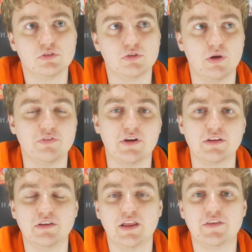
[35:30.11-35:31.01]
quite
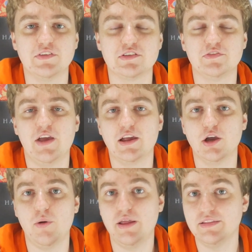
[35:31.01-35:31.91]
frankly, like Vincent van
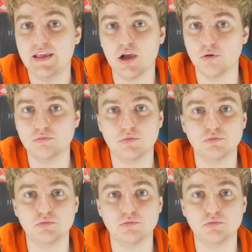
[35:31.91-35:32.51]
Gogh and Lego,